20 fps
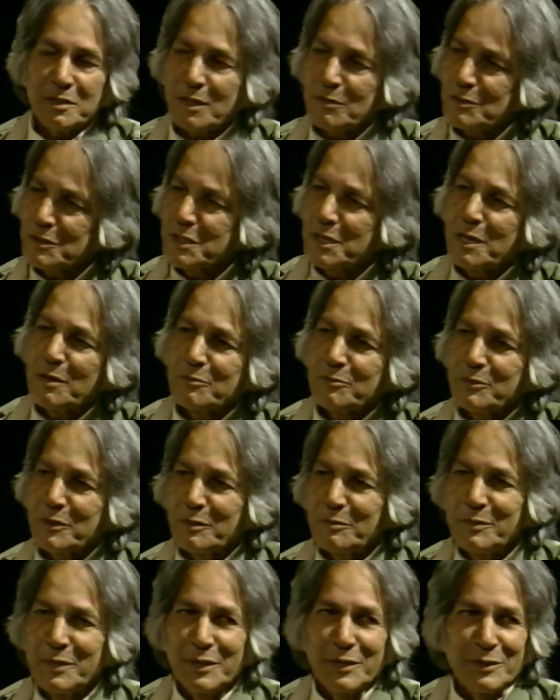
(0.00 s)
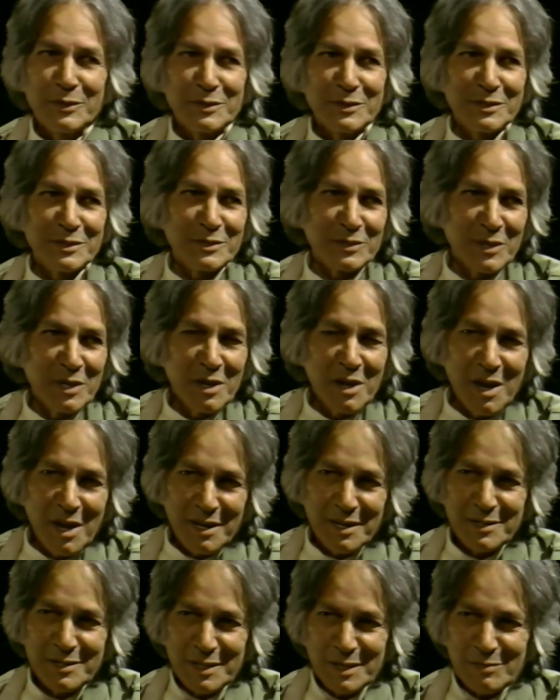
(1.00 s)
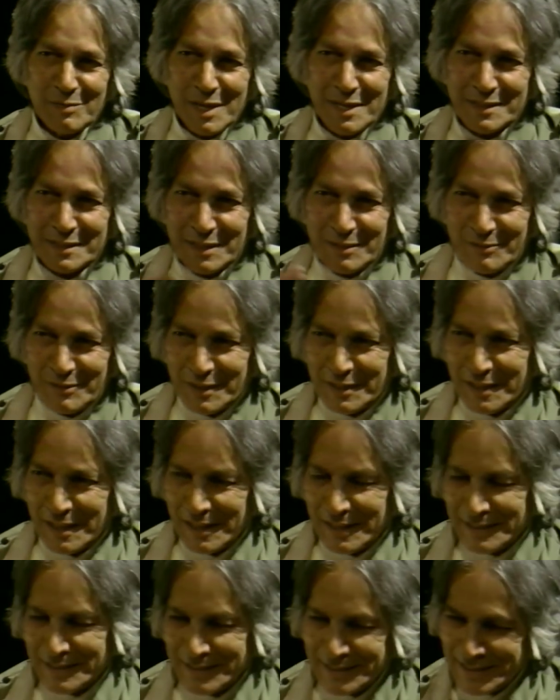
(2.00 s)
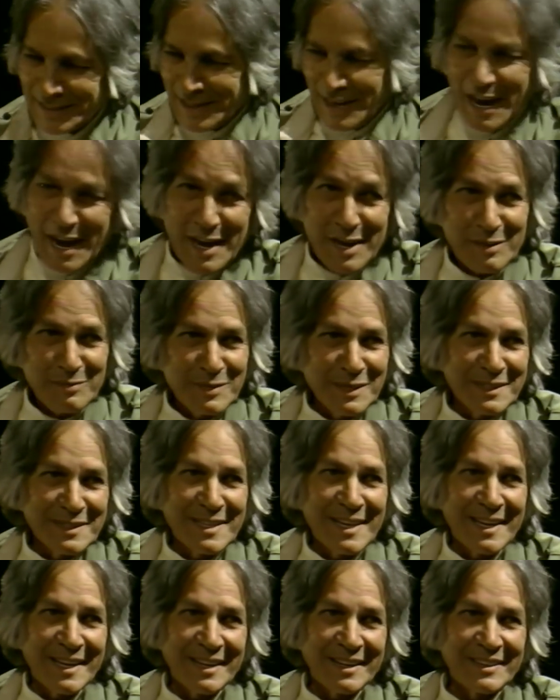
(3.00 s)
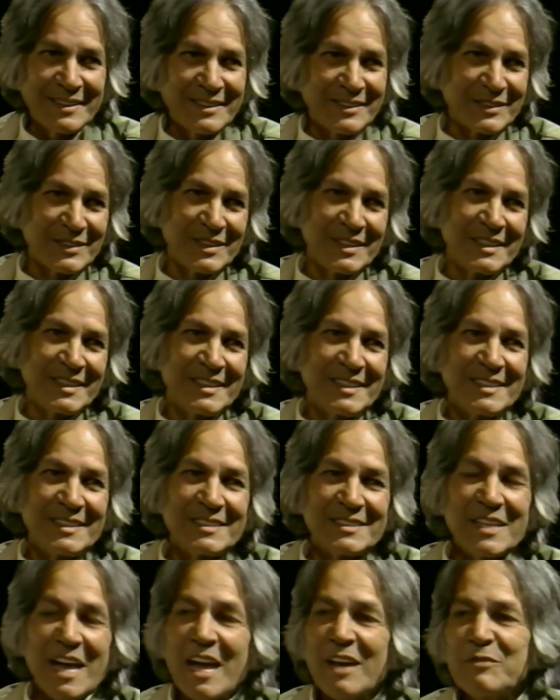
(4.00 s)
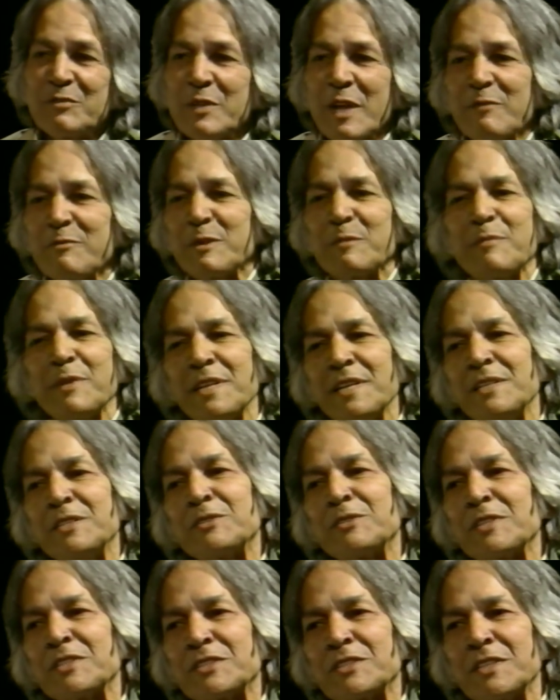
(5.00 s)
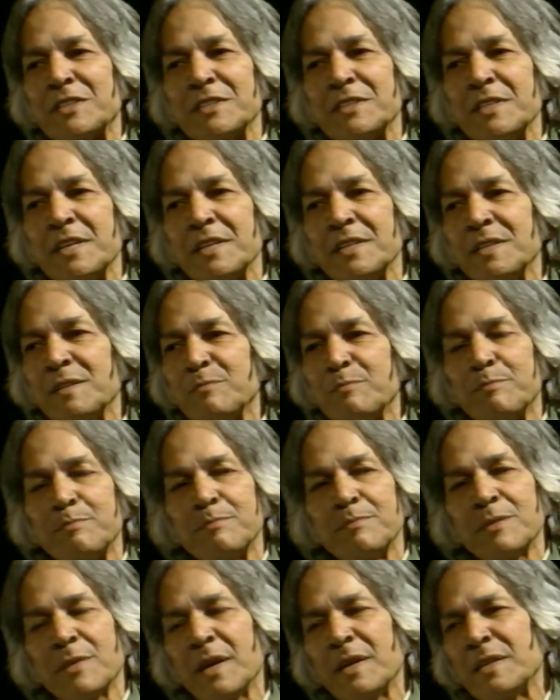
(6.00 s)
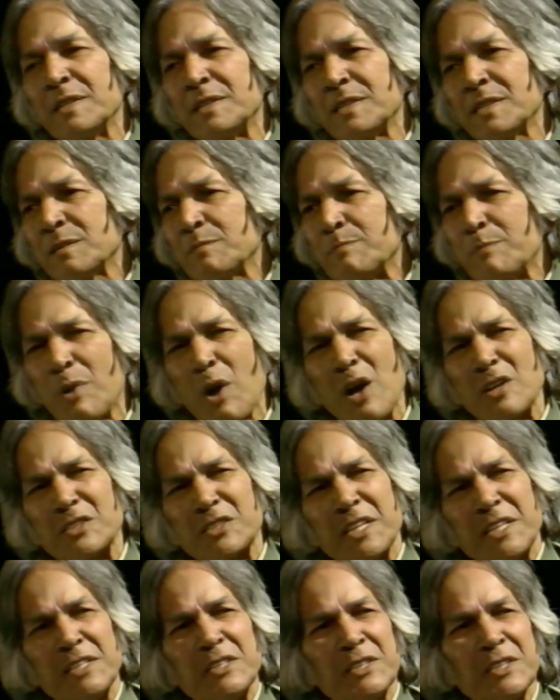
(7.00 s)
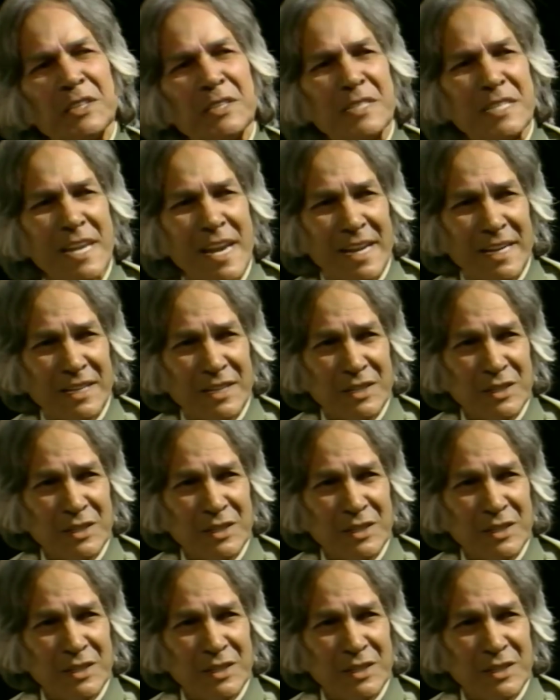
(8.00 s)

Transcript: That was enough for me. So I can tell myself and tell others, I have been there. So I have never been interested in anything past, anything dead.